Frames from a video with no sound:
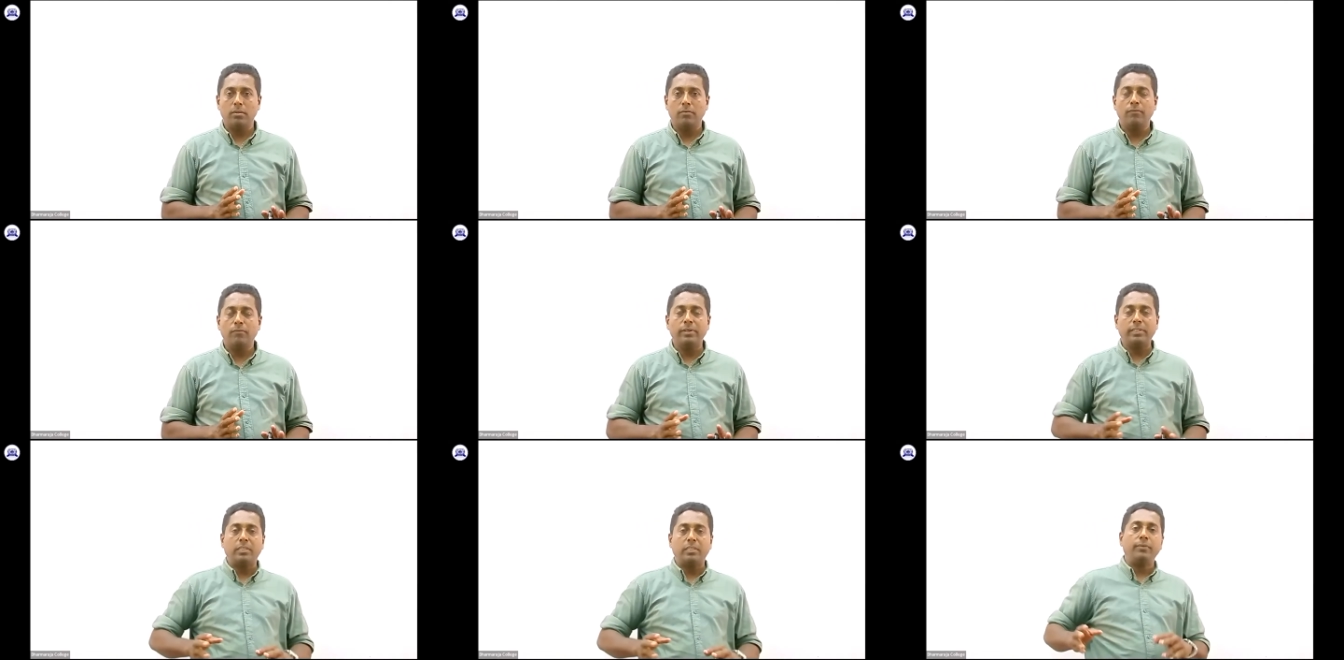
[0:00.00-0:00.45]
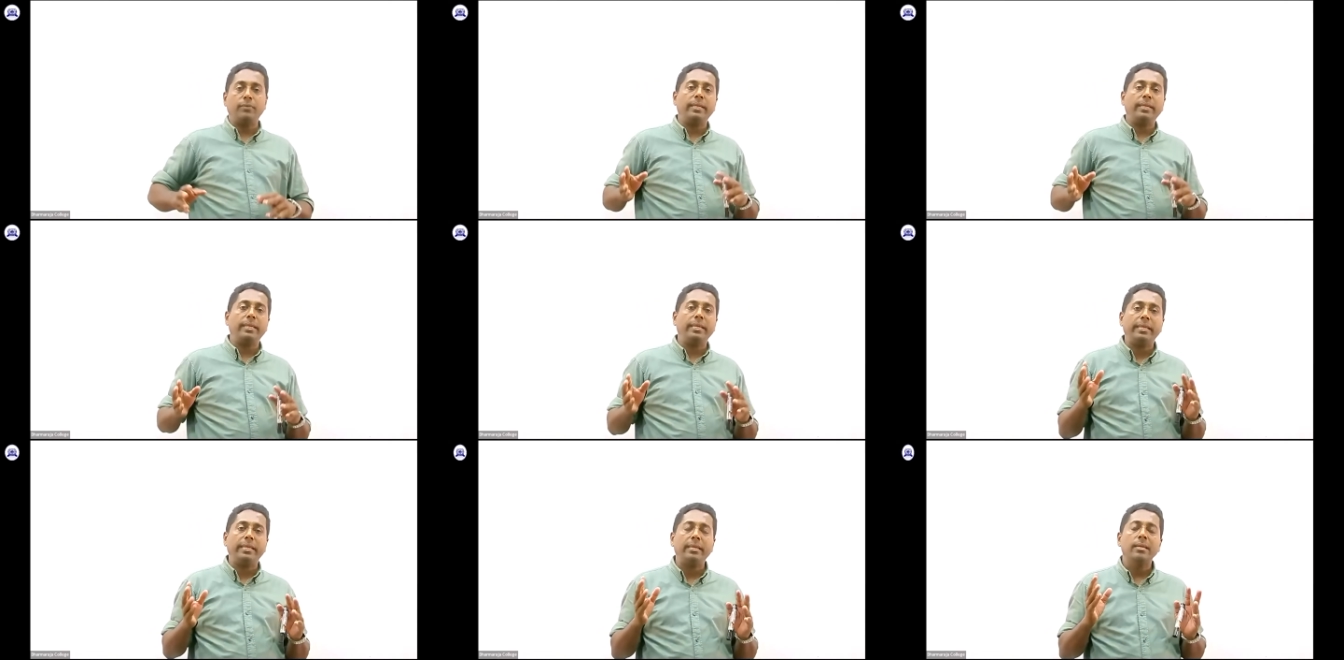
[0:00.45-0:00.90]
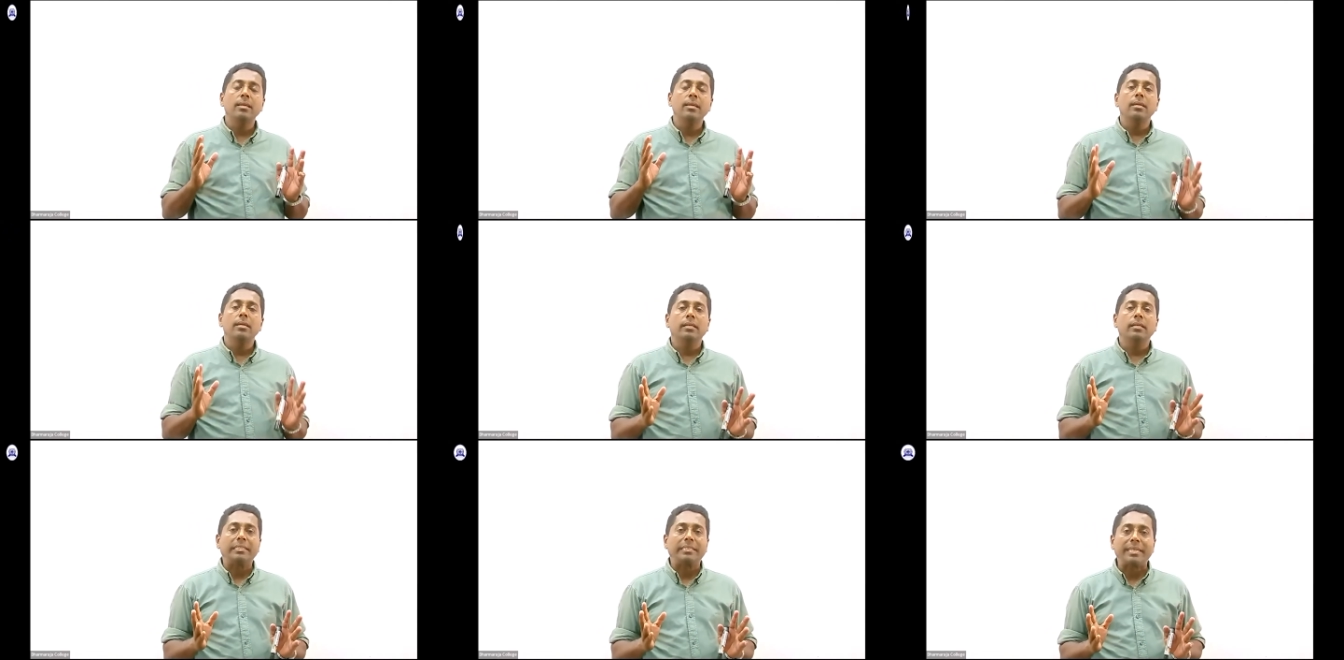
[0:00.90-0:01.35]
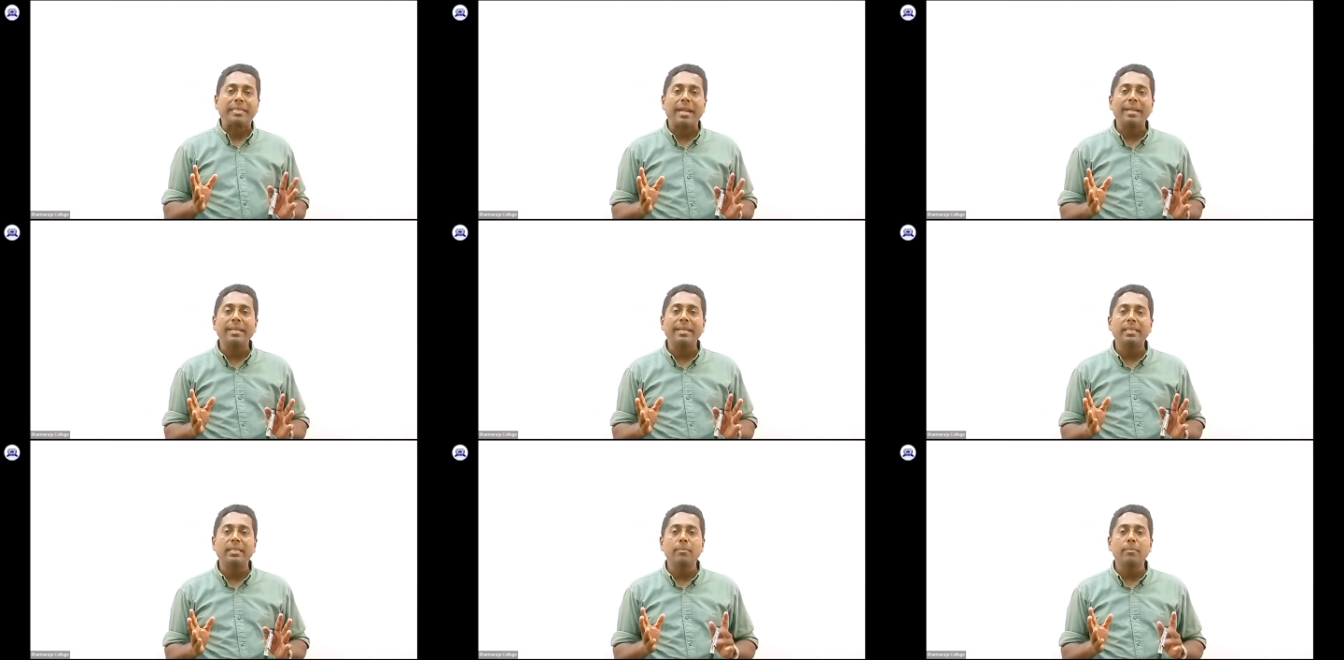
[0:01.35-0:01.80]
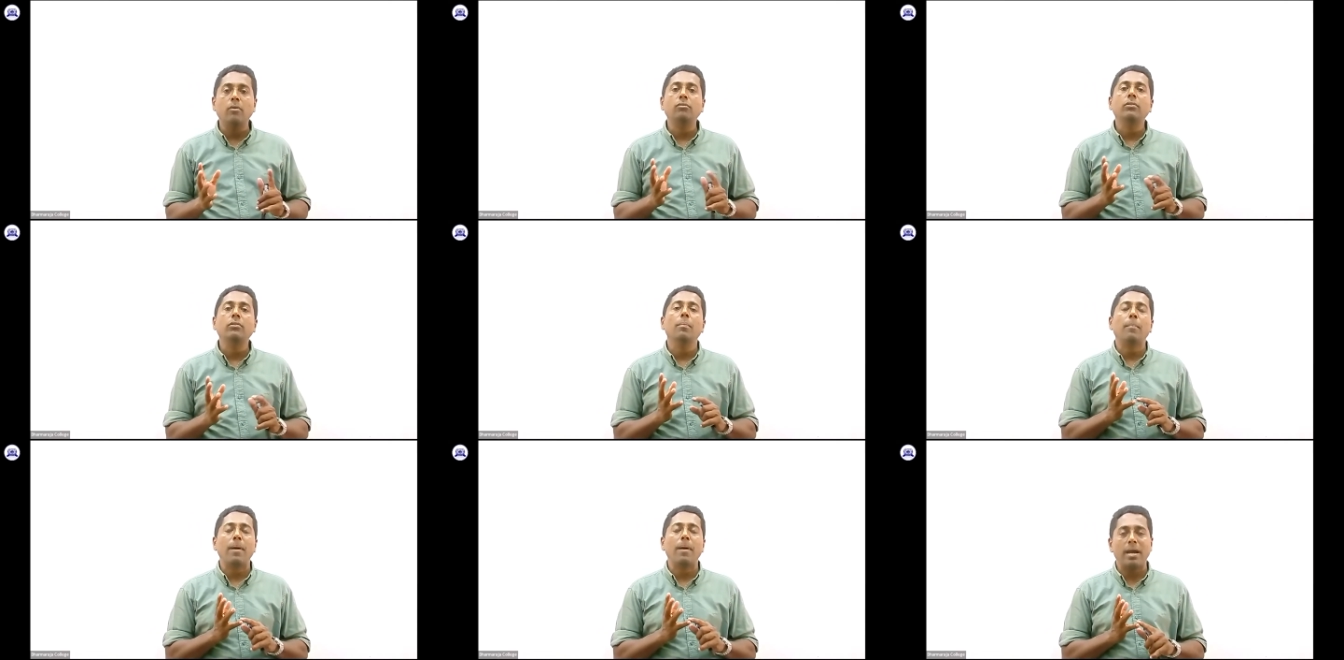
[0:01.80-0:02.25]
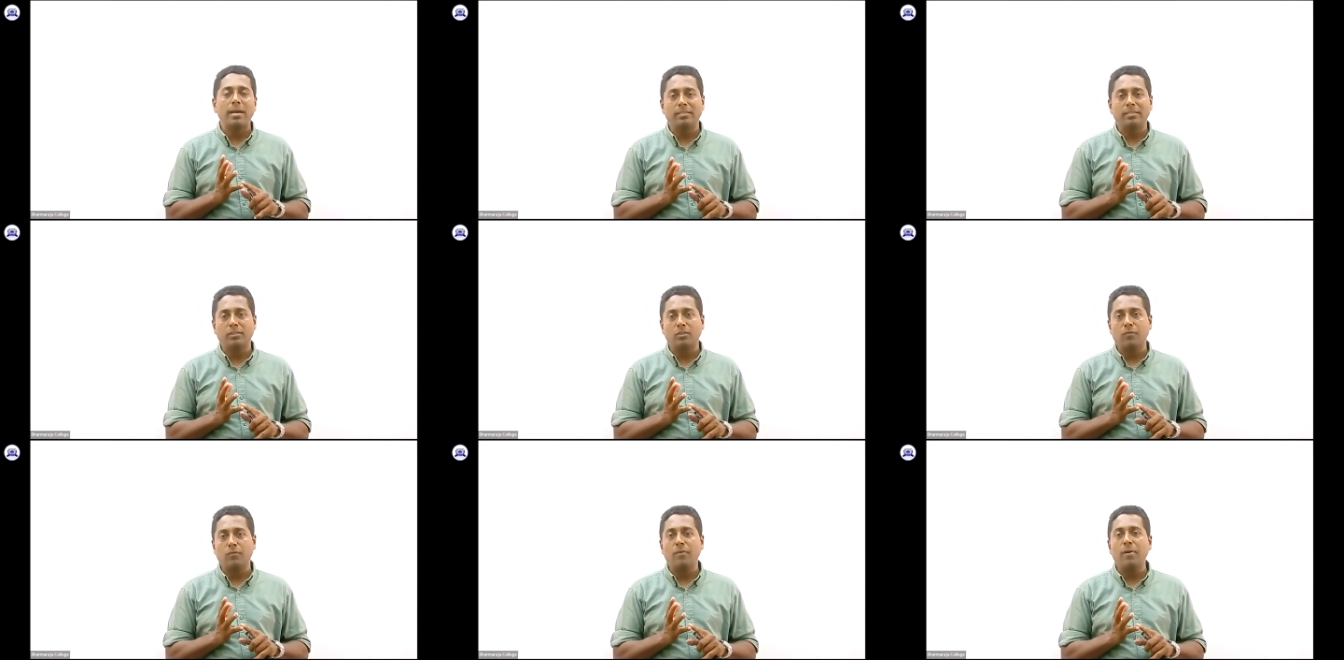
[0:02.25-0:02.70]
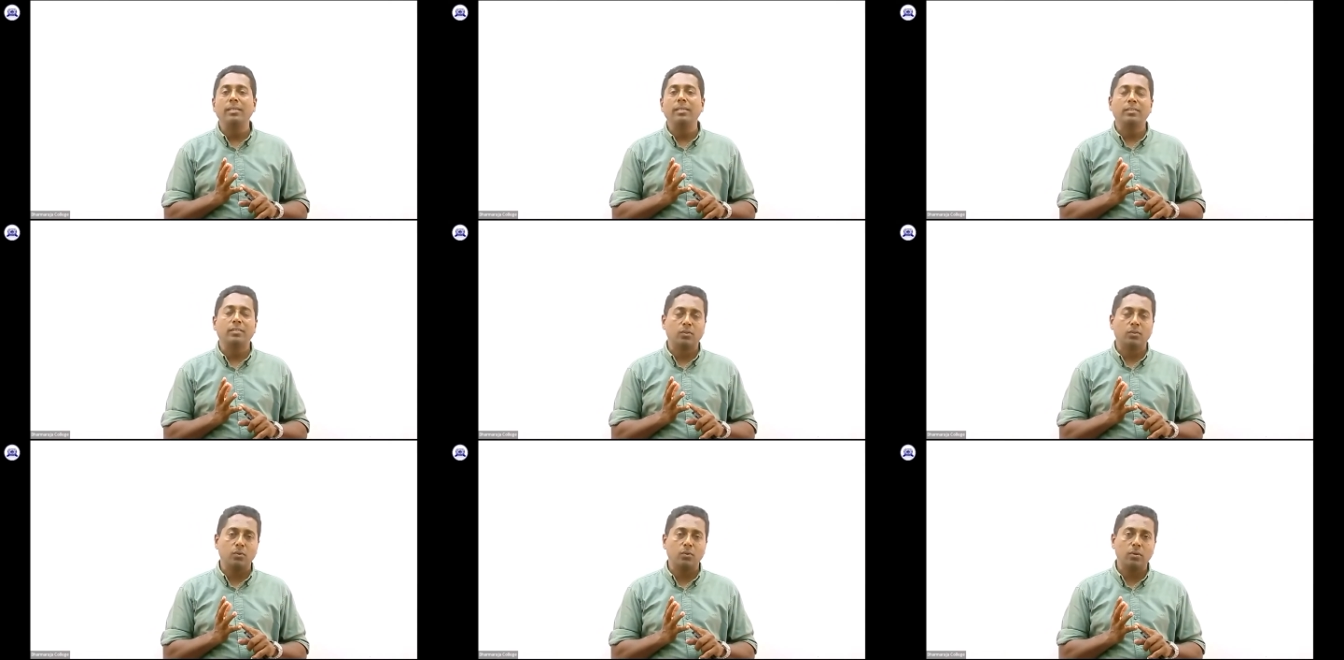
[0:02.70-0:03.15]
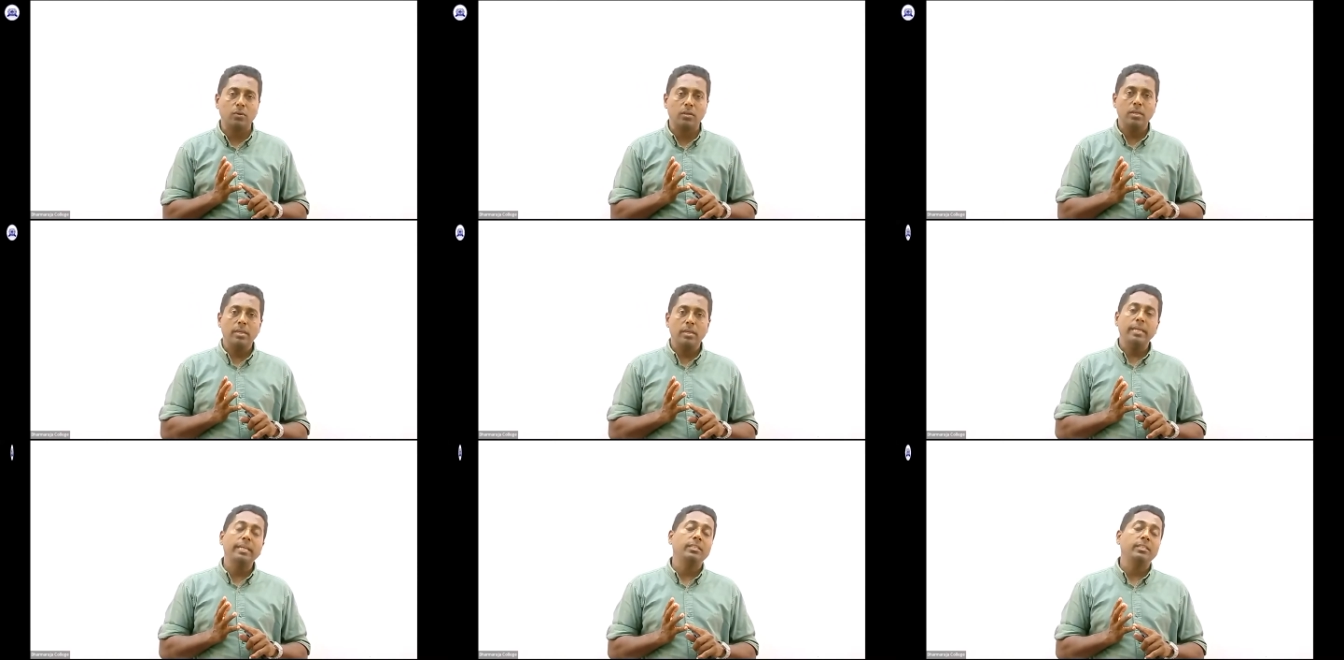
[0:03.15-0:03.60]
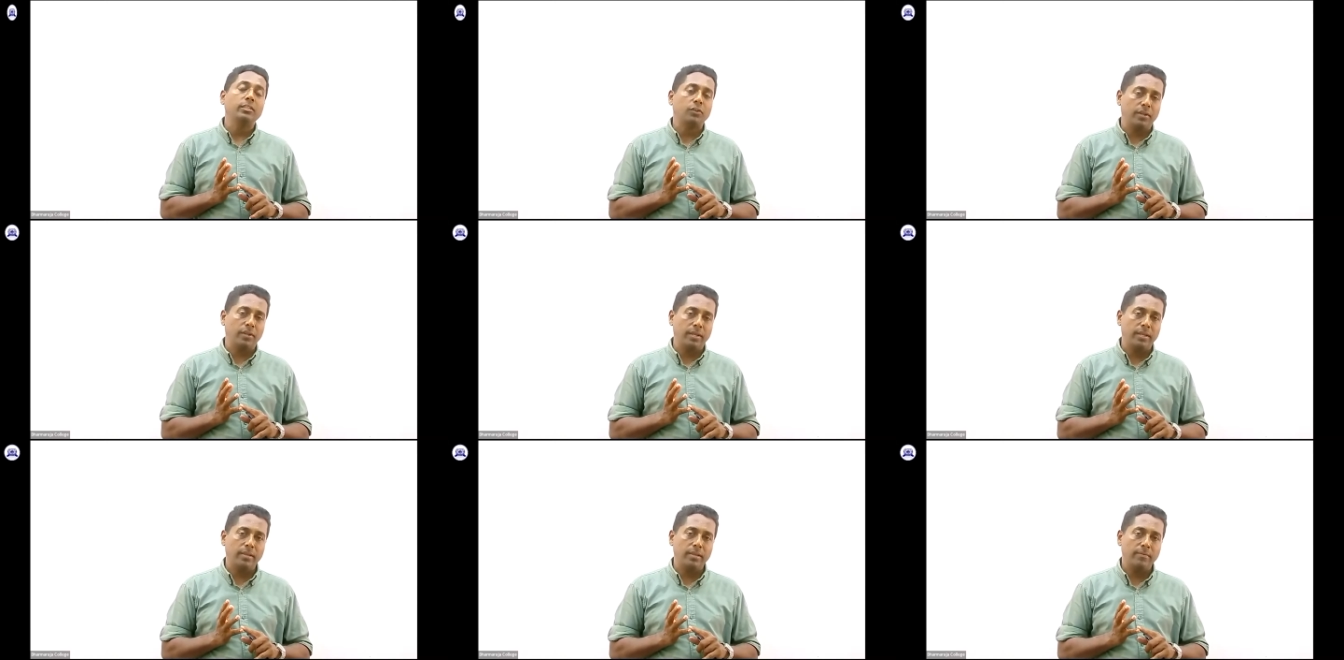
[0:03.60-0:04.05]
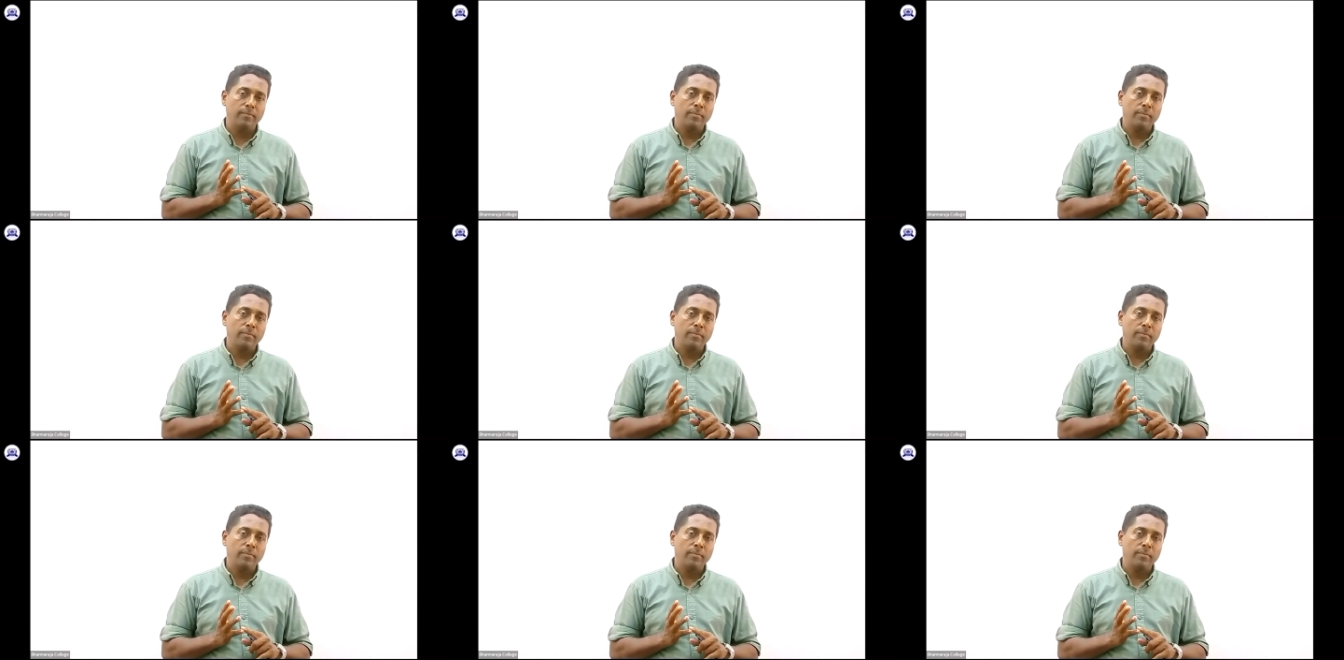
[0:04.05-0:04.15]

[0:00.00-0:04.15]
First, we studied about the past history.